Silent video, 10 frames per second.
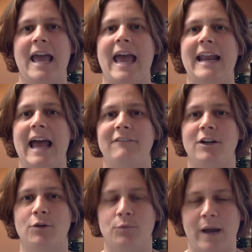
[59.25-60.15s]
And have
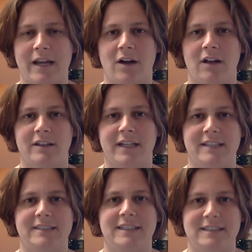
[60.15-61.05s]
a great
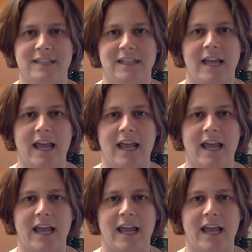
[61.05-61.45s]
holiday season